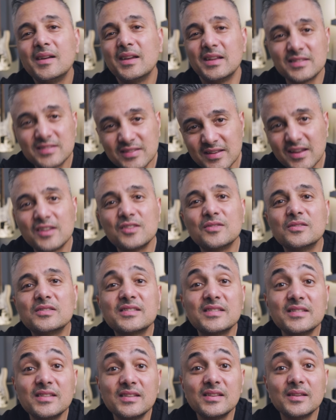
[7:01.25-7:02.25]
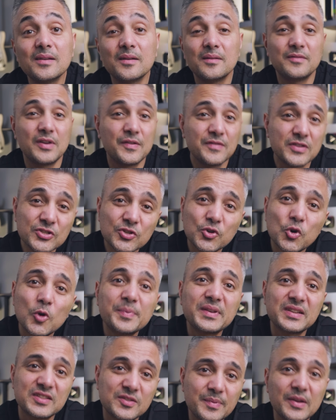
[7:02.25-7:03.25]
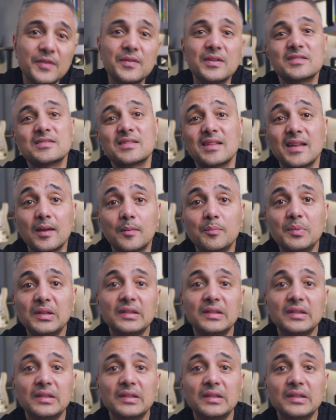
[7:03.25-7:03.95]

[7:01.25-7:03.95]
Instead, you'll see very scoped experience, like